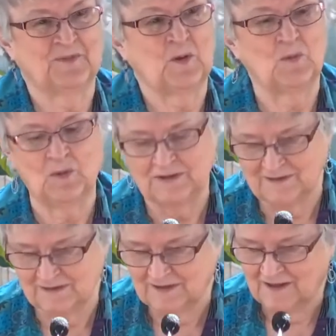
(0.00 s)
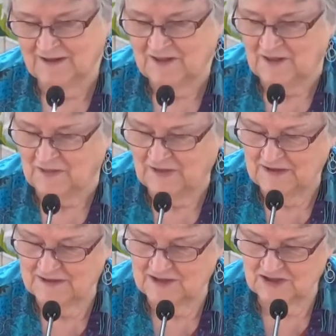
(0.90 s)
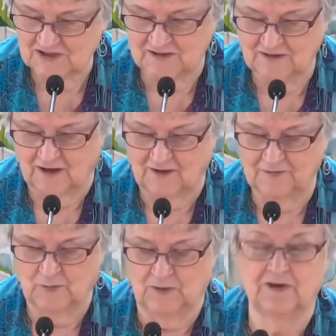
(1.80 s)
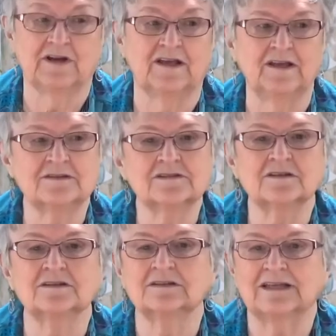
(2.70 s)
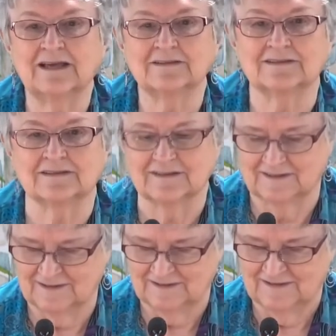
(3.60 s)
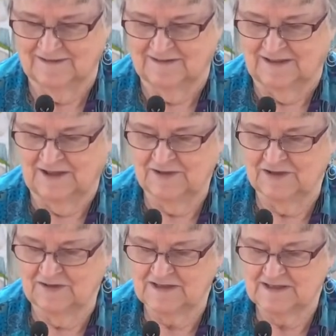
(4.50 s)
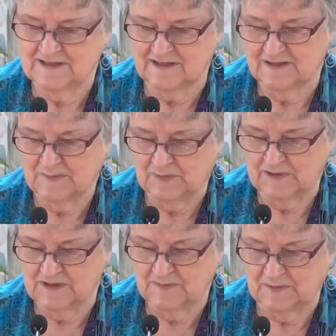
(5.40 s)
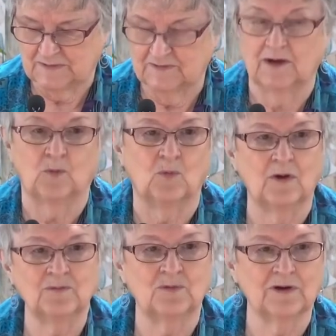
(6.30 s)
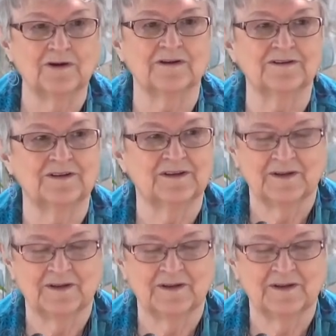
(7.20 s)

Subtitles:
wouldn't the addition of the word intergalactic into the sixth principle, that one word,